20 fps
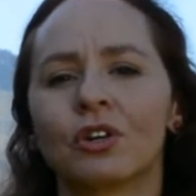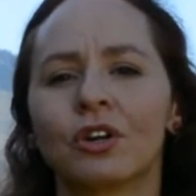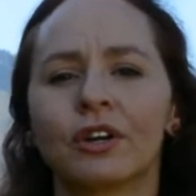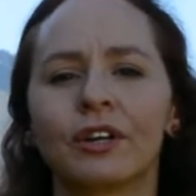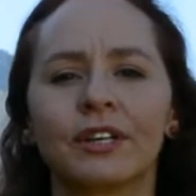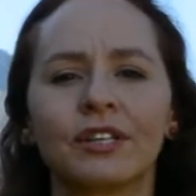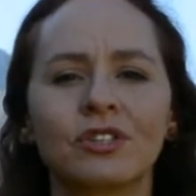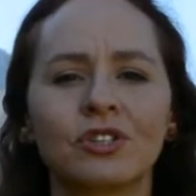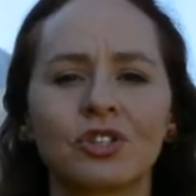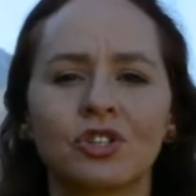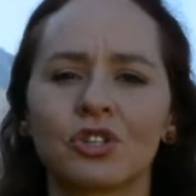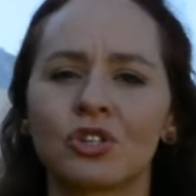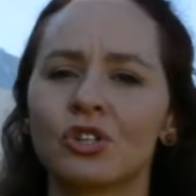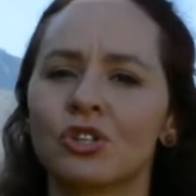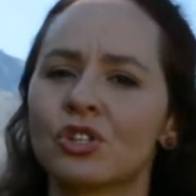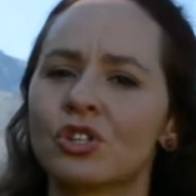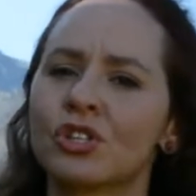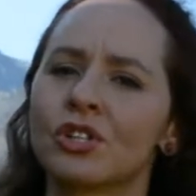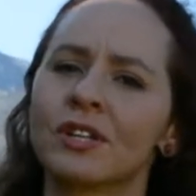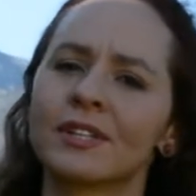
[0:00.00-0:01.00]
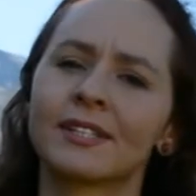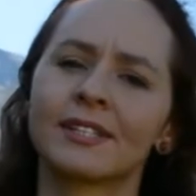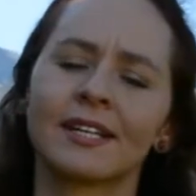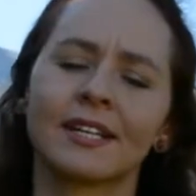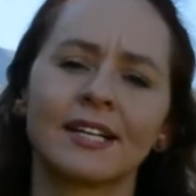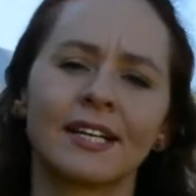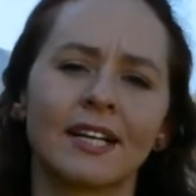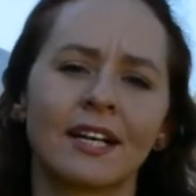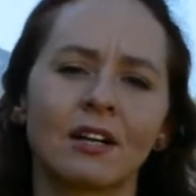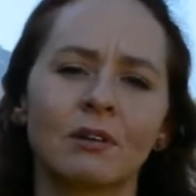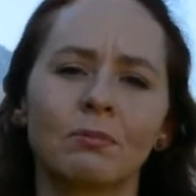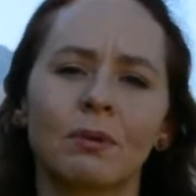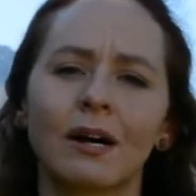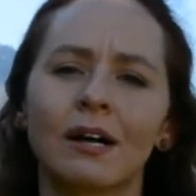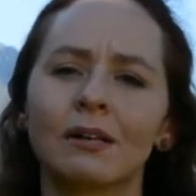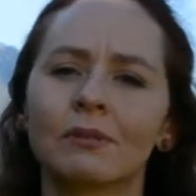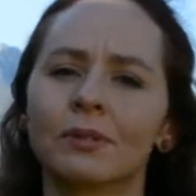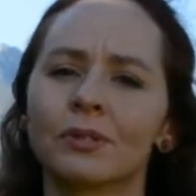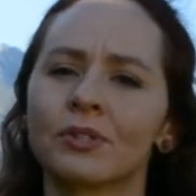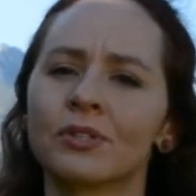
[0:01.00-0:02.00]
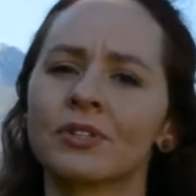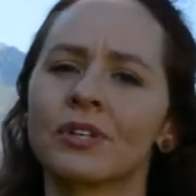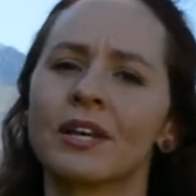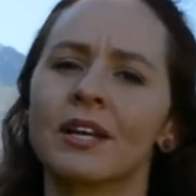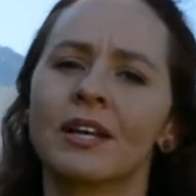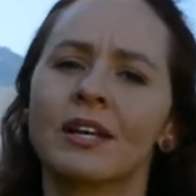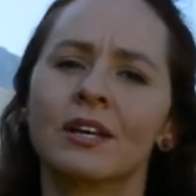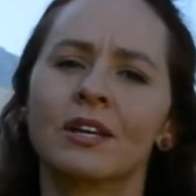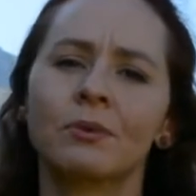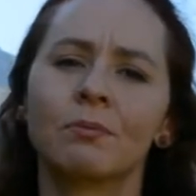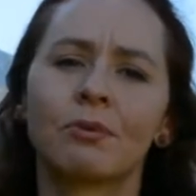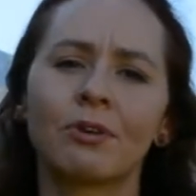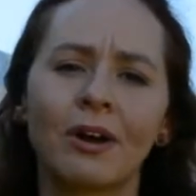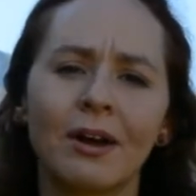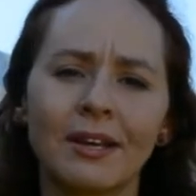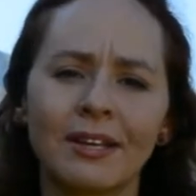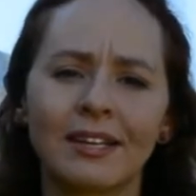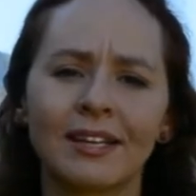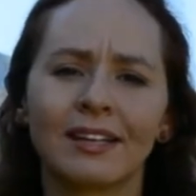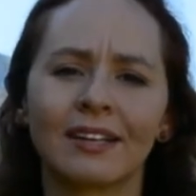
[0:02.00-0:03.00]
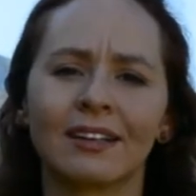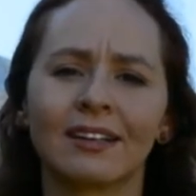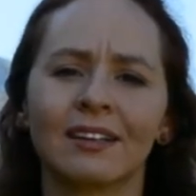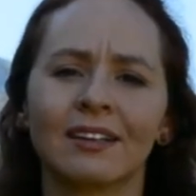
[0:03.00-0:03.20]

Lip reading: going to church, studying our Bibles, praying,